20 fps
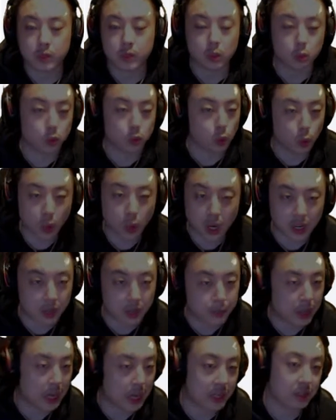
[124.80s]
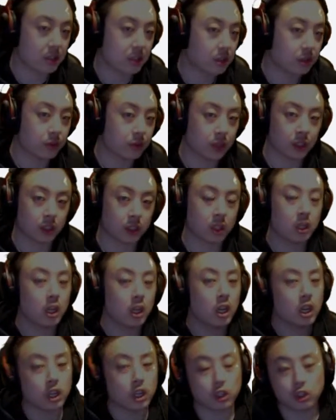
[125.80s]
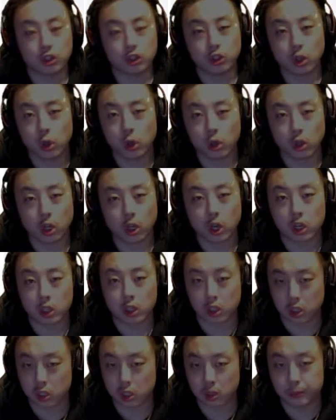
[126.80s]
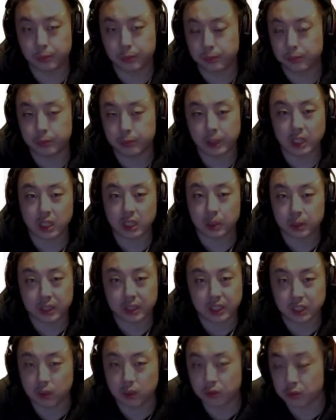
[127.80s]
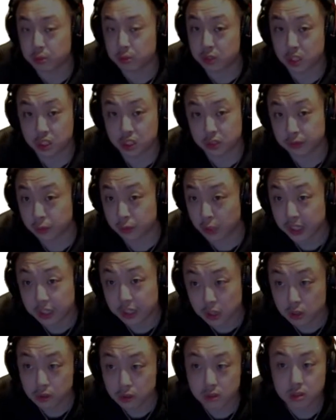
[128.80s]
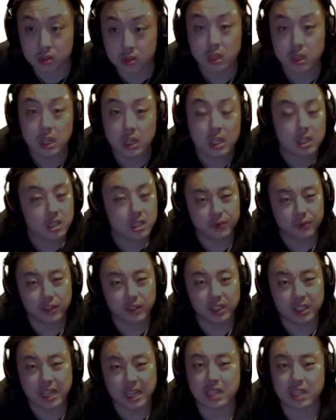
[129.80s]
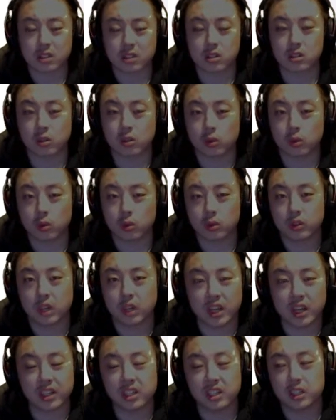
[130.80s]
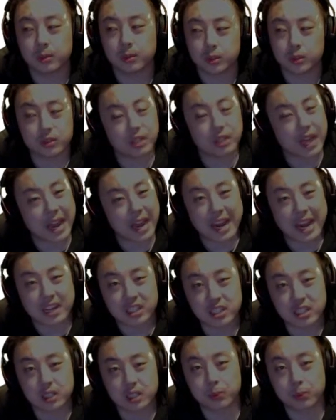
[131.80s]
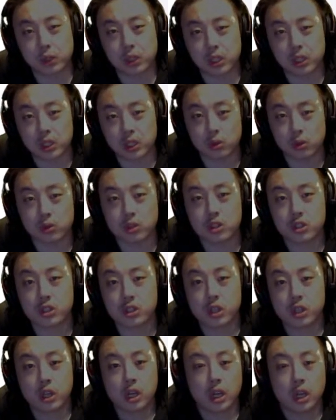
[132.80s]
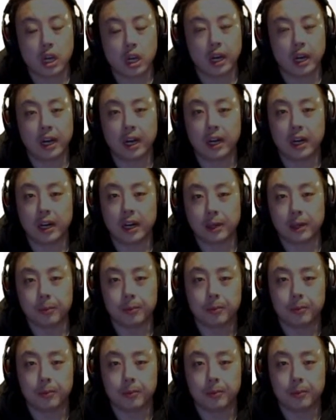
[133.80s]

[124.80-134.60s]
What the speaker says: Rowana passive, like you're no longer being able to heal from Touch of Rakos, stuff like that. So the unhealable is actually pretty huge. I